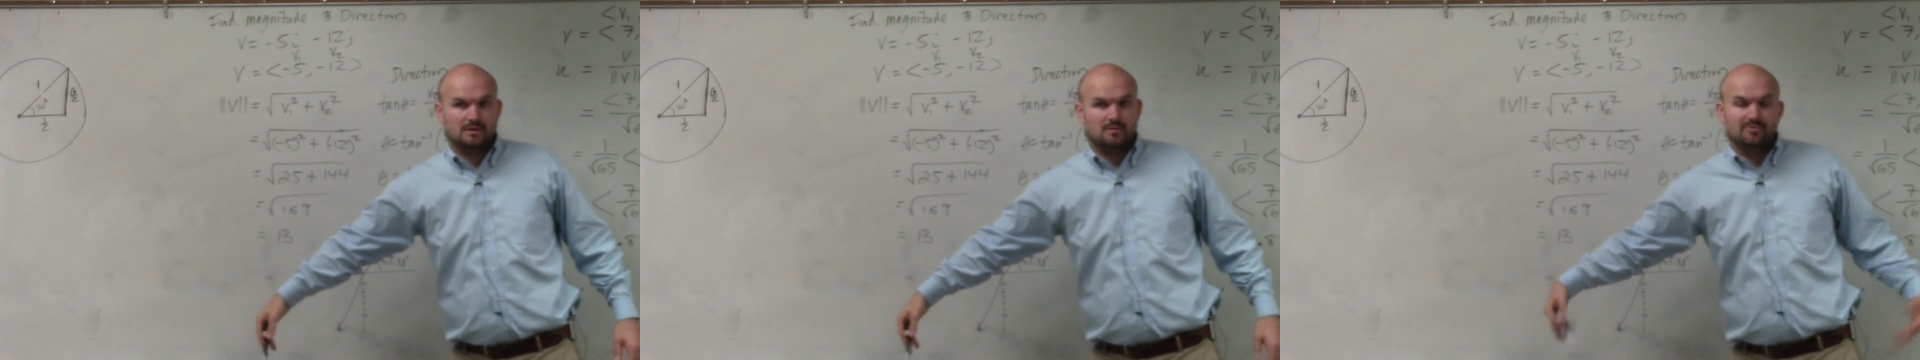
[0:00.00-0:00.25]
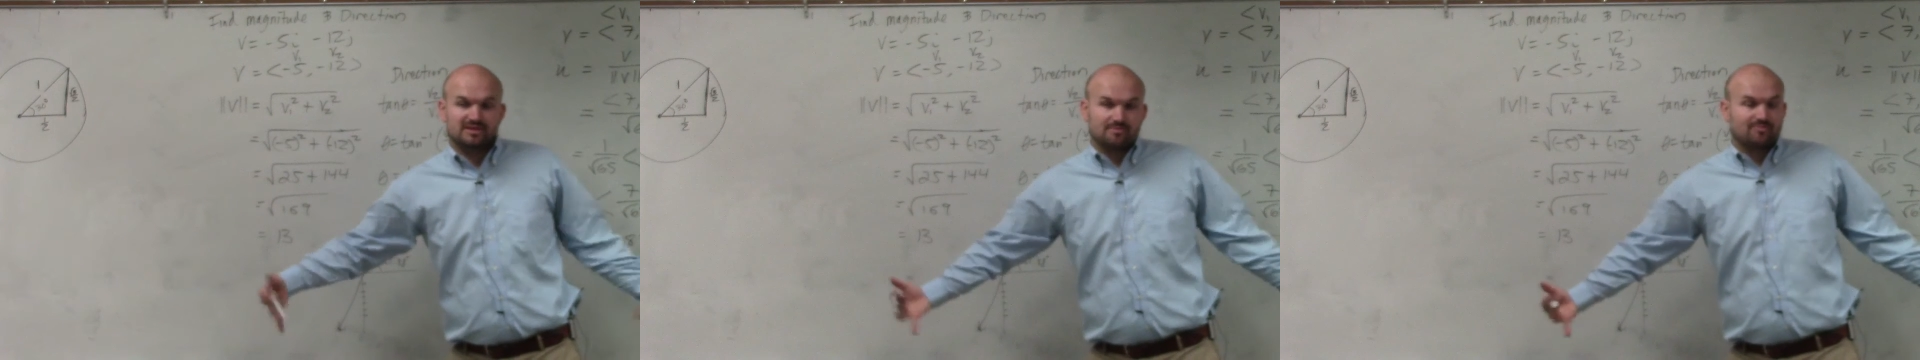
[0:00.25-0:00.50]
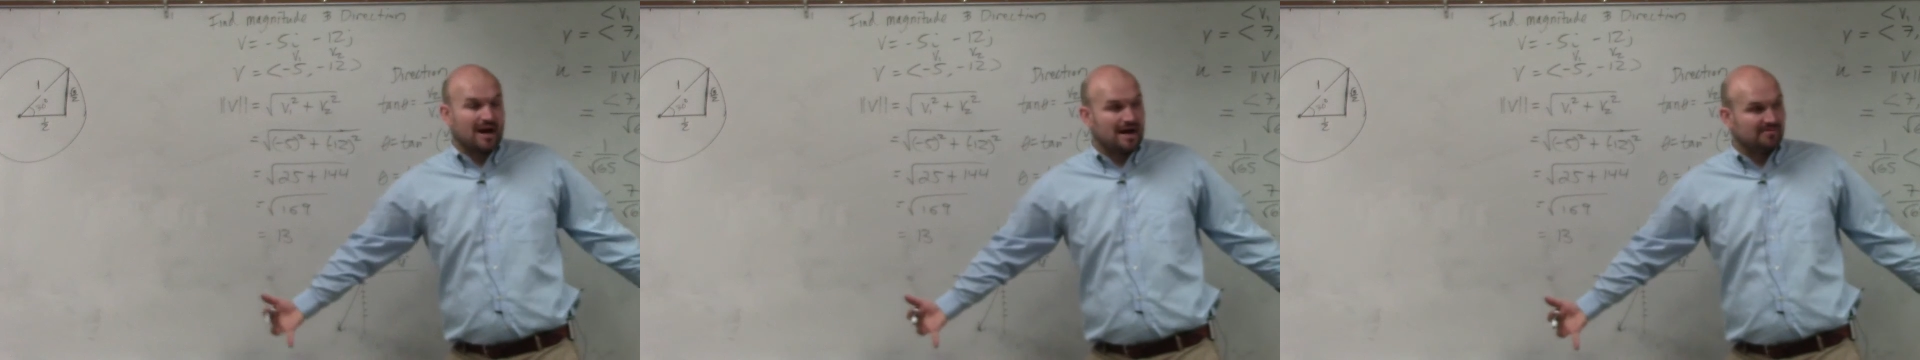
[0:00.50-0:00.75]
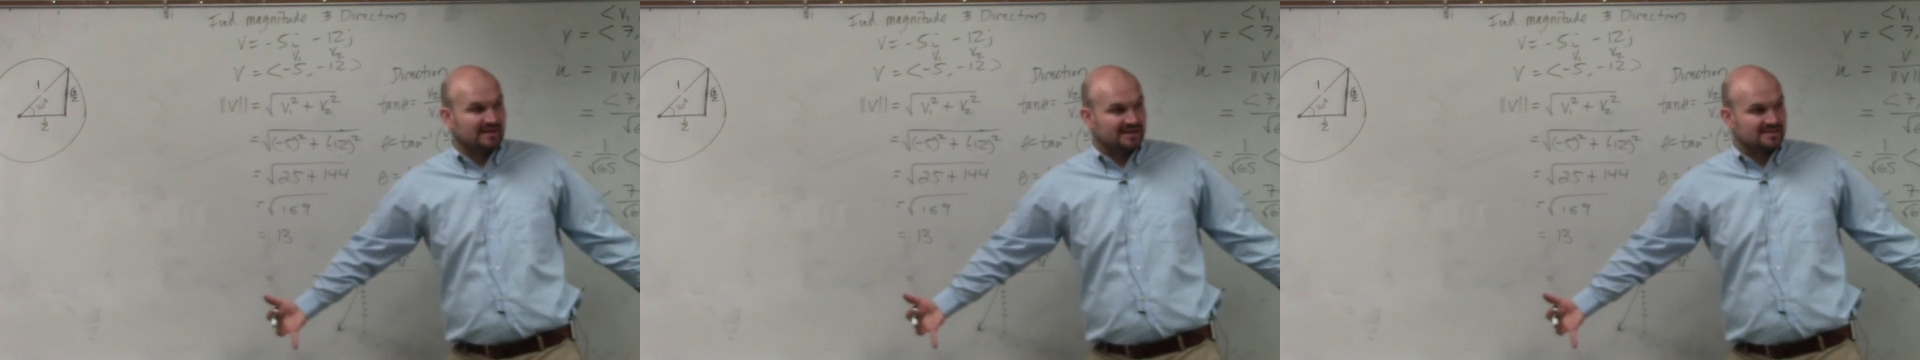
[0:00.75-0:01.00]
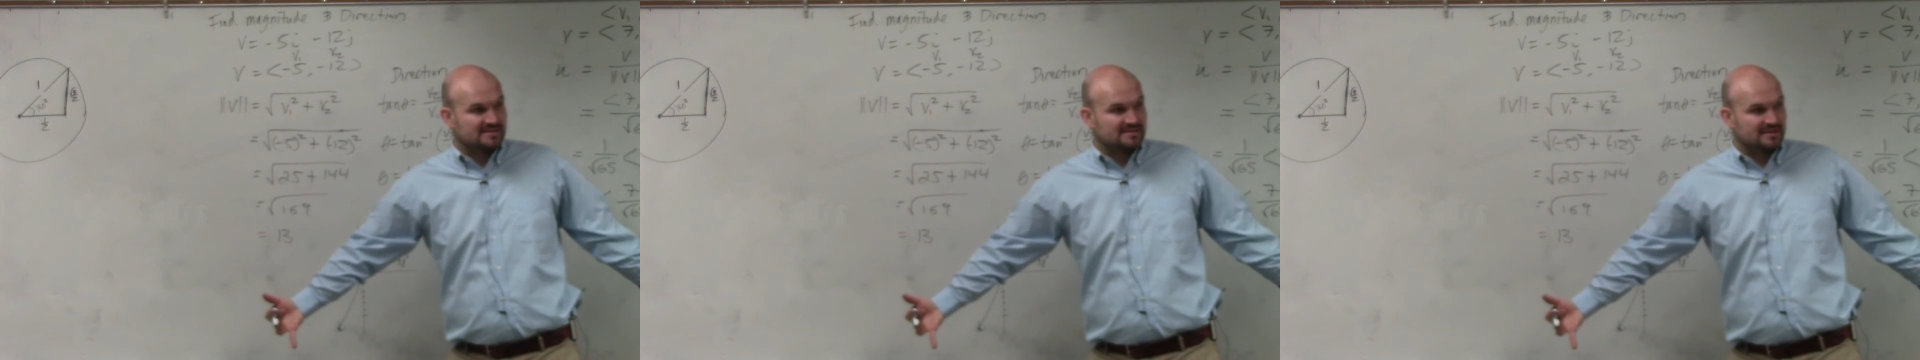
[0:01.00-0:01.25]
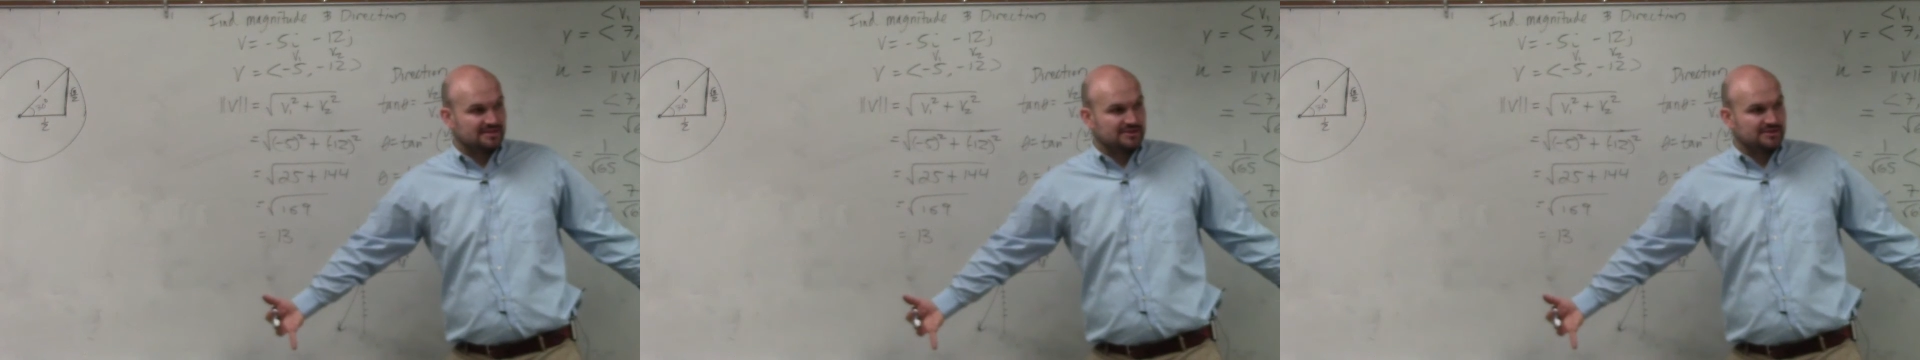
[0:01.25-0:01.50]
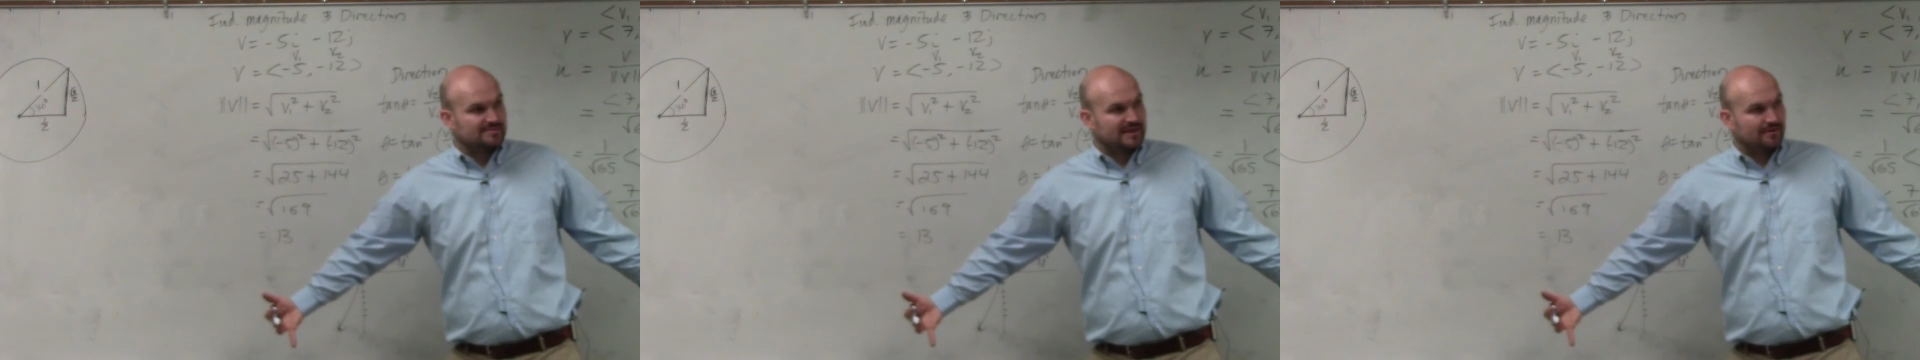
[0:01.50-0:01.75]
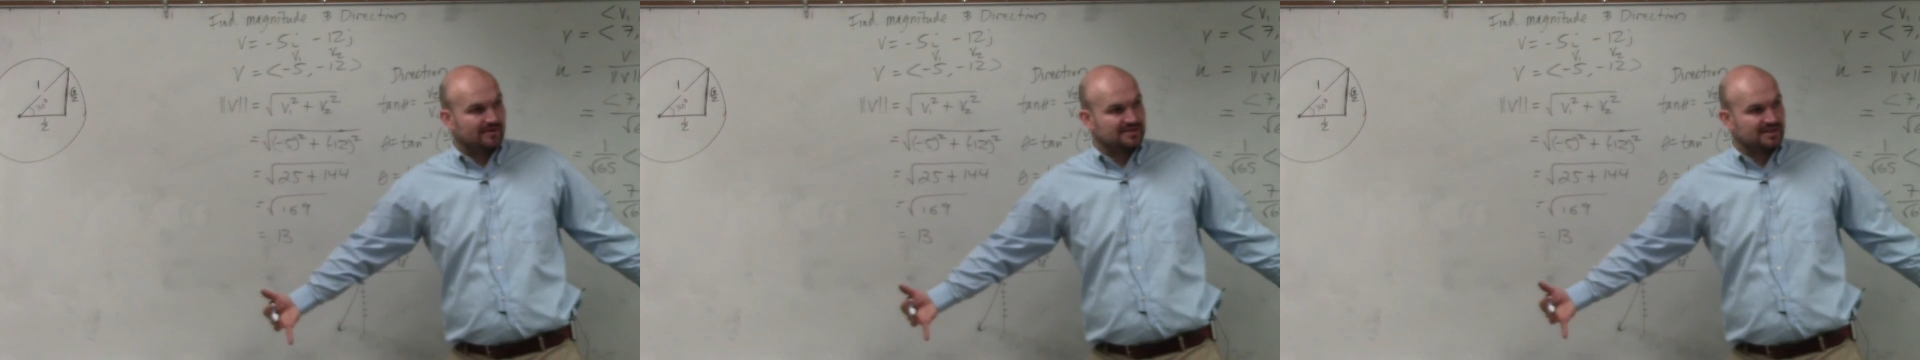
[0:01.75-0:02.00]
But the problem is, excuse me,
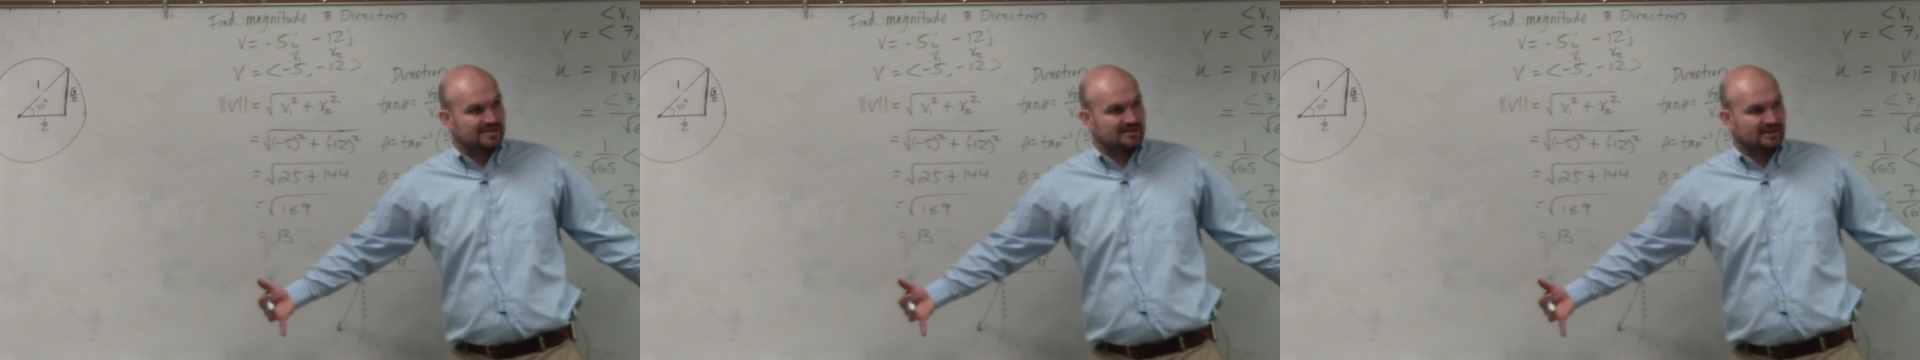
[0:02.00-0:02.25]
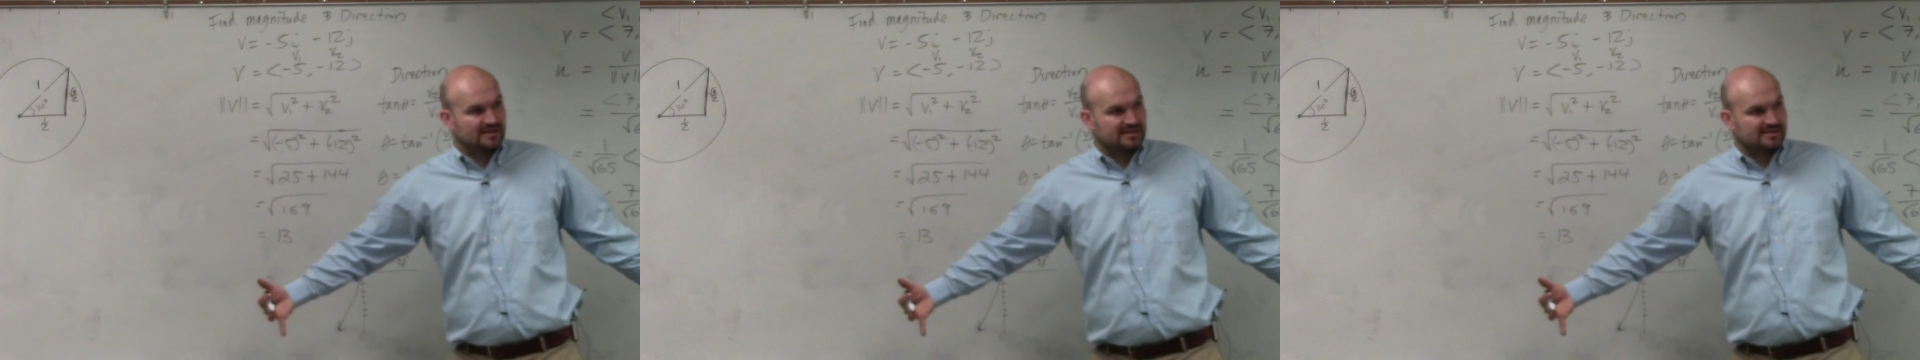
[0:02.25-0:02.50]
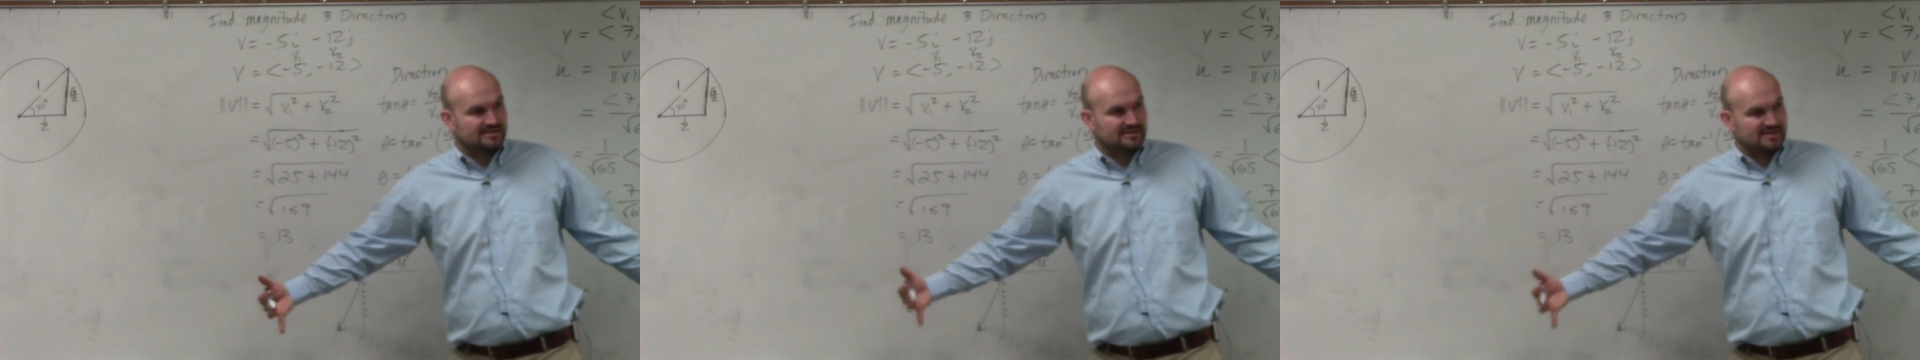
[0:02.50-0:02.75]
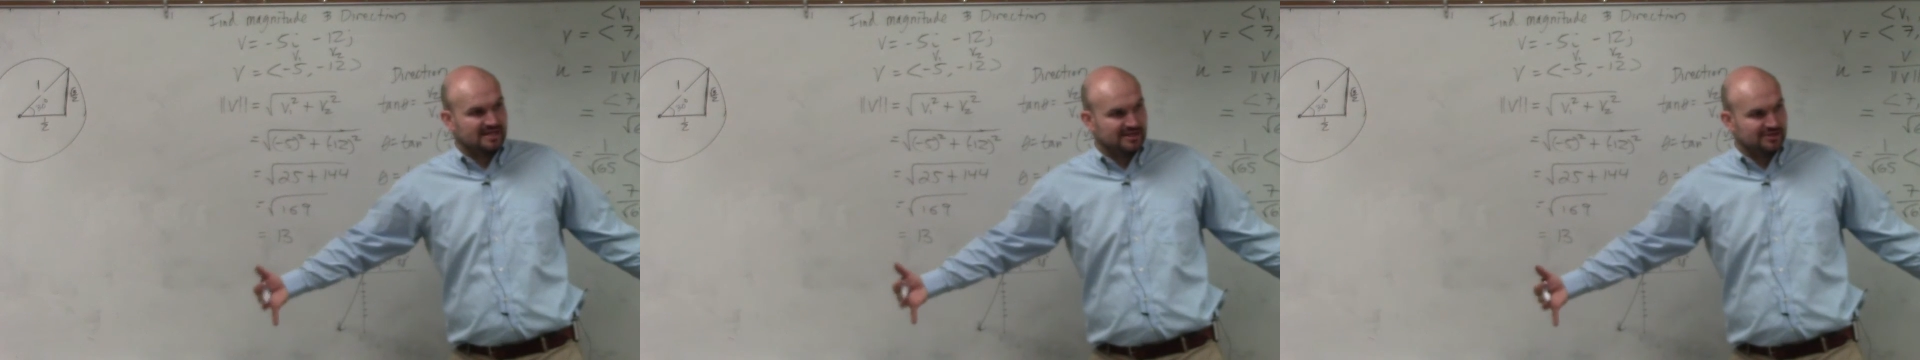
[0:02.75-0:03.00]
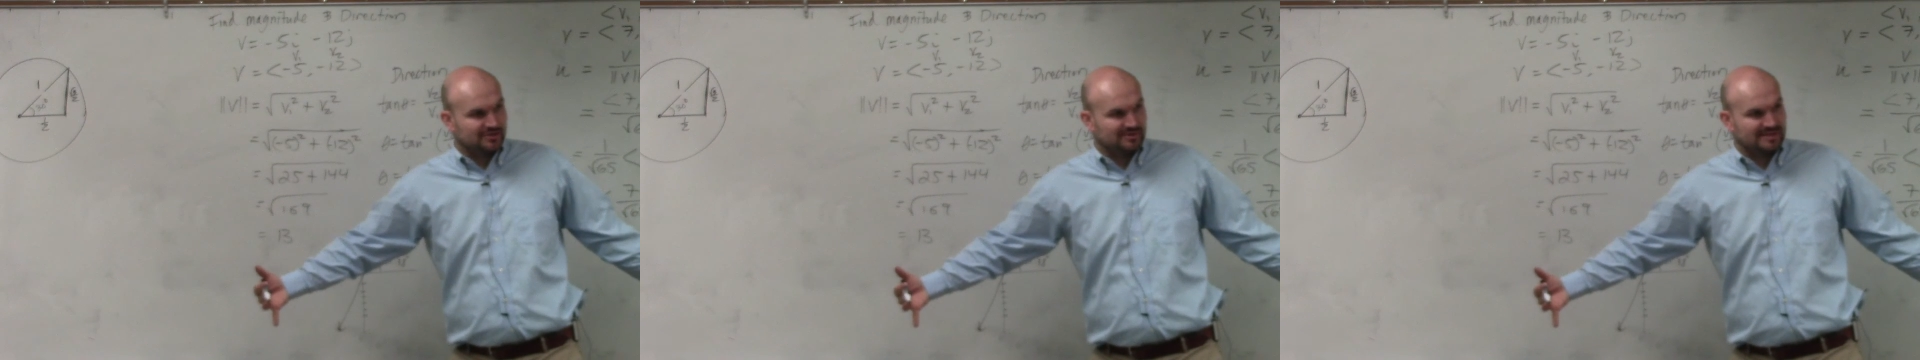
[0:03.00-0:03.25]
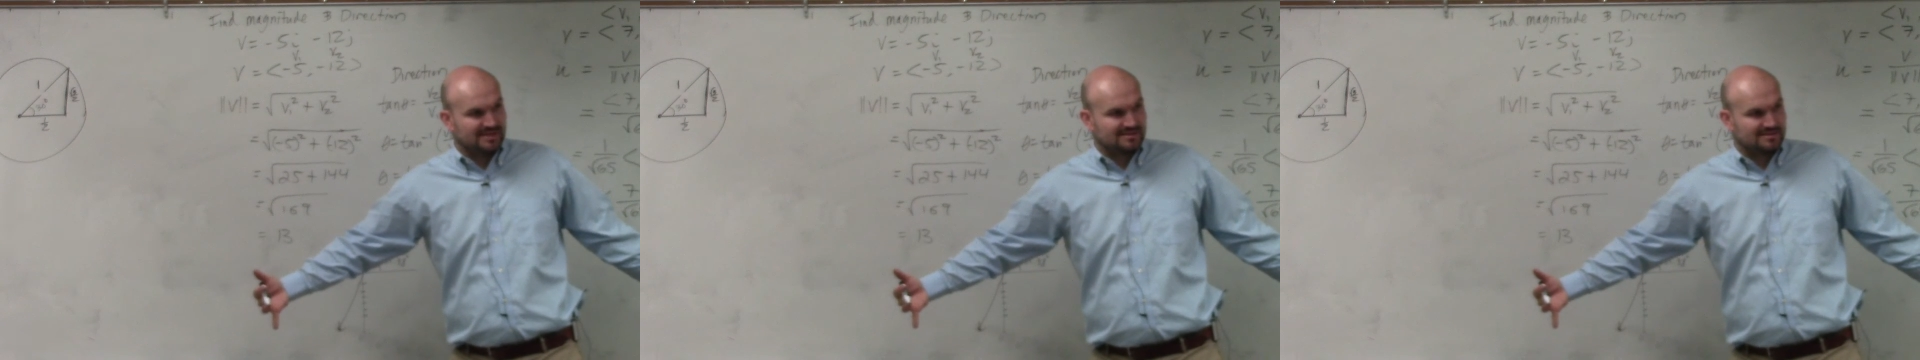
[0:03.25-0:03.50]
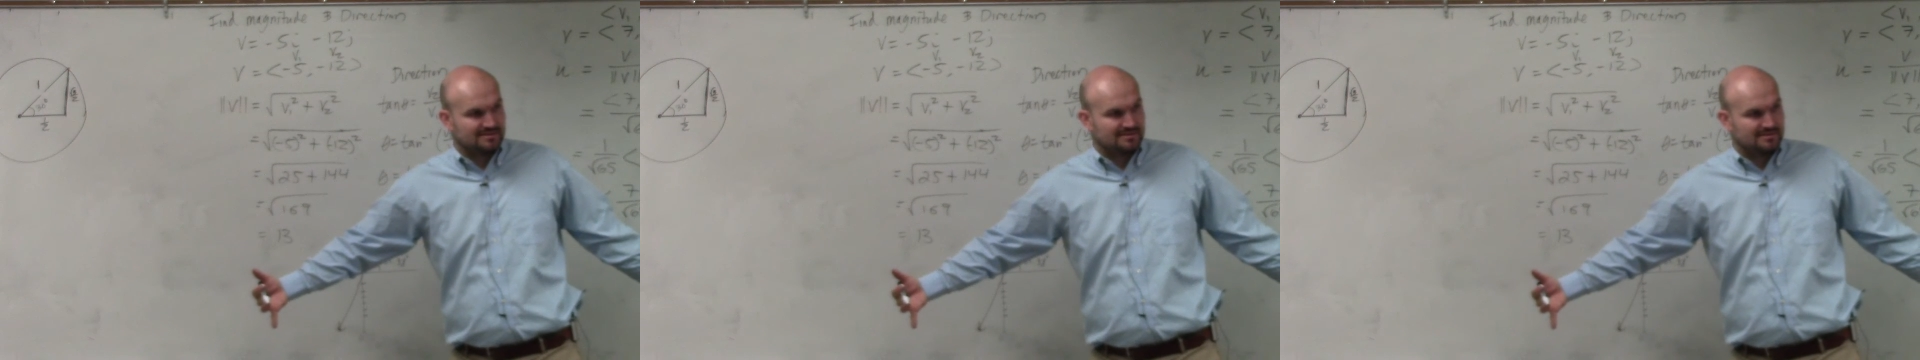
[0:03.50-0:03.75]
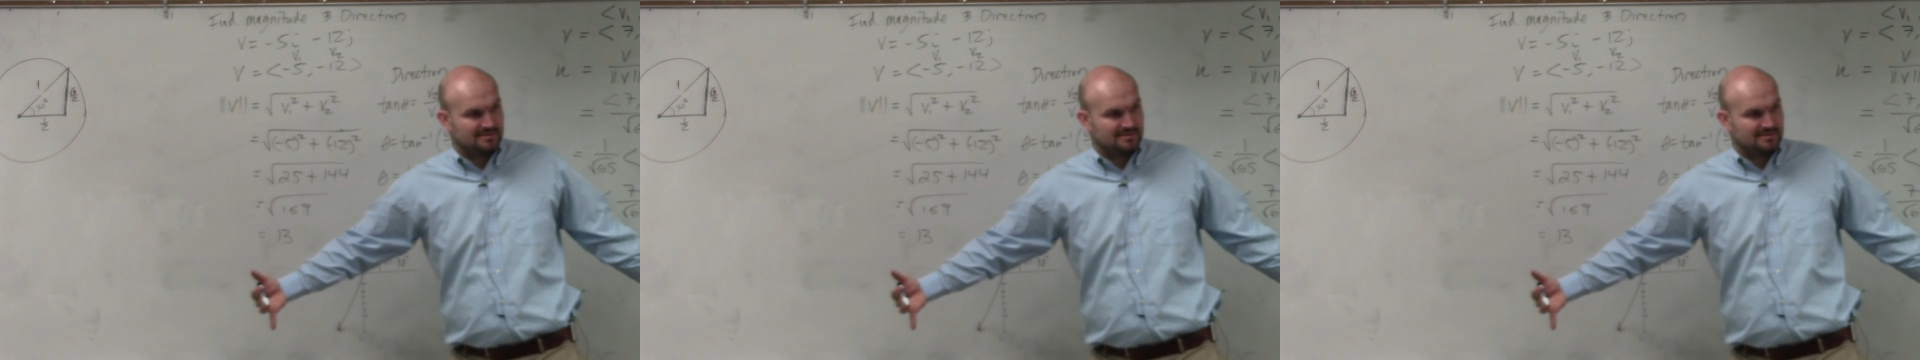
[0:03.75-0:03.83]
I want you guys to look at this. There's an issue with this.